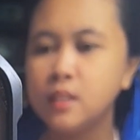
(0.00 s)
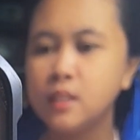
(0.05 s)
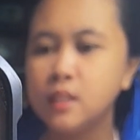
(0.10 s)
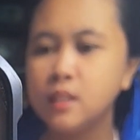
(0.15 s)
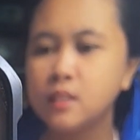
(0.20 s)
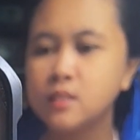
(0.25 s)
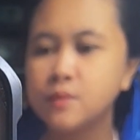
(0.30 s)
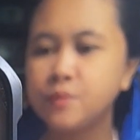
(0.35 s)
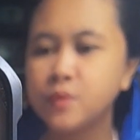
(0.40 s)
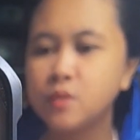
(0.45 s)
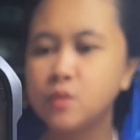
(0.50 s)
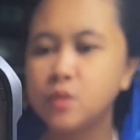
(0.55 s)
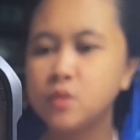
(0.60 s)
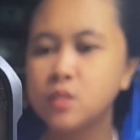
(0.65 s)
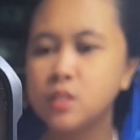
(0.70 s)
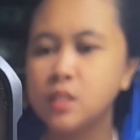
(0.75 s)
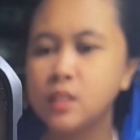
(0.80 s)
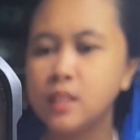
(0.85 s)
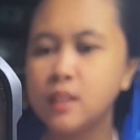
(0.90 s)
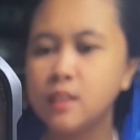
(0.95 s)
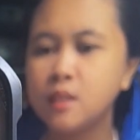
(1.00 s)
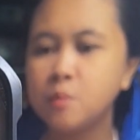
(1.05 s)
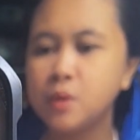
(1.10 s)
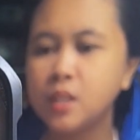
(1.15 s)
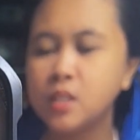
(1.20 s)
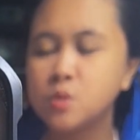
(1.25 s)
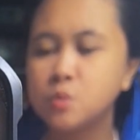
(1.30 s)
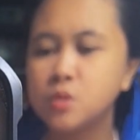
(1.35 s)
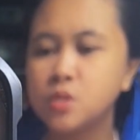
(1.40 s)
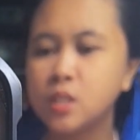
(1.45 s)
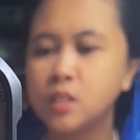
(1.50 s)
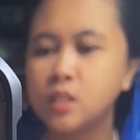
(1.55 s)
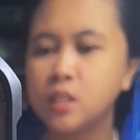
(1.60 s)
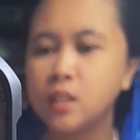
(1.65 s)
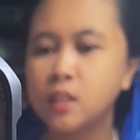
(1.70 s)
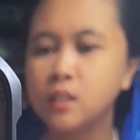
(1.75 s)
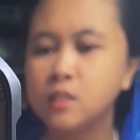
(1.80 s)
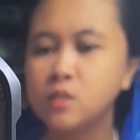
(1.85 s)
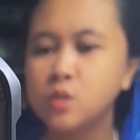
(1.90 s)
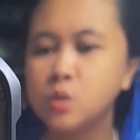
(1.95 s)
Yes, fortunately, the place where
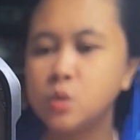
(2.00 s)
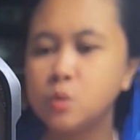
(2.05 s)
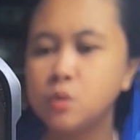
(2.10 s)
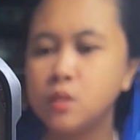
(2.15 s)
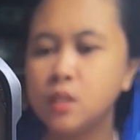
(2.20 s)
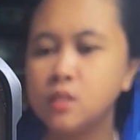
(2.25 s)
Shannonette